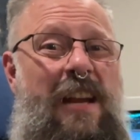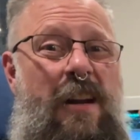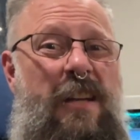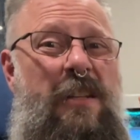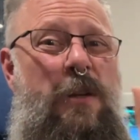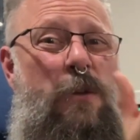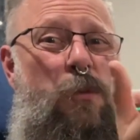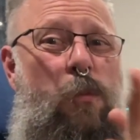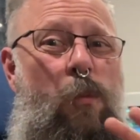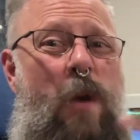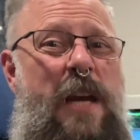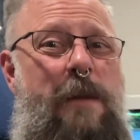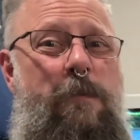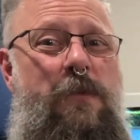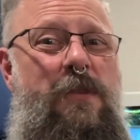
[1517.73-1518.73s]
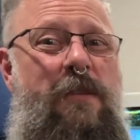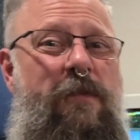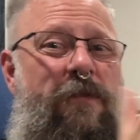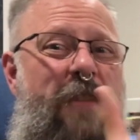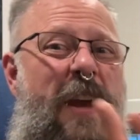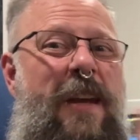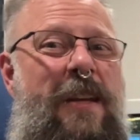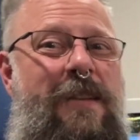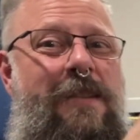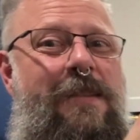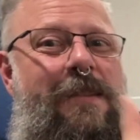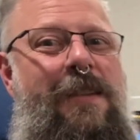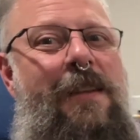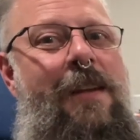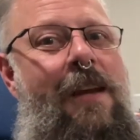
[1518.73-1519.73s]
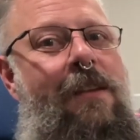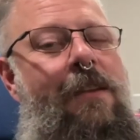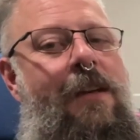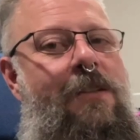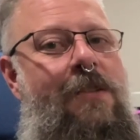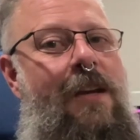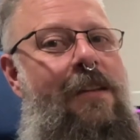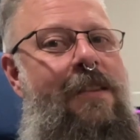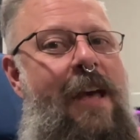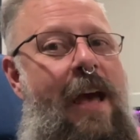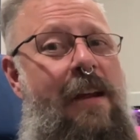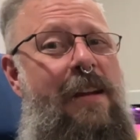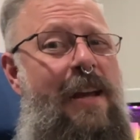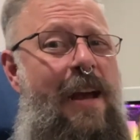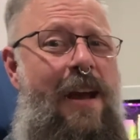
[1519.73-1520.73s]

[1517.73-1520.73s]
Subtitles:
and I'd use wipes and fades and things like that.